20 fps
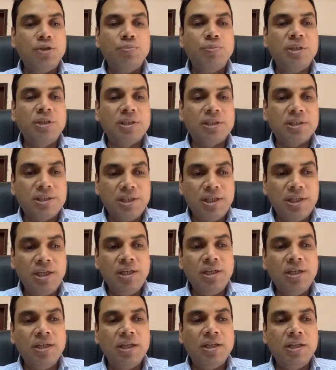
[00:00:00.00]
to be
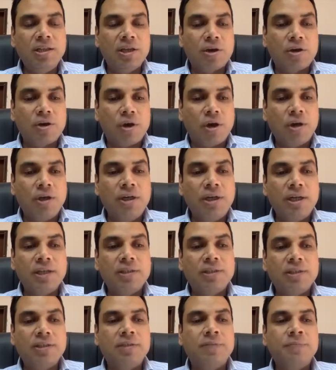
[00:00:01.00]
seen in the
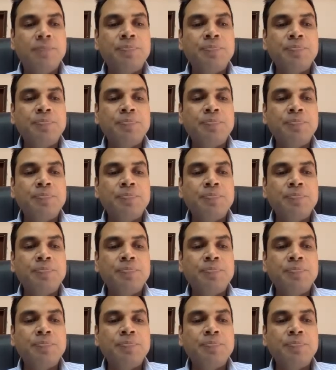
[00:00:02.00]
context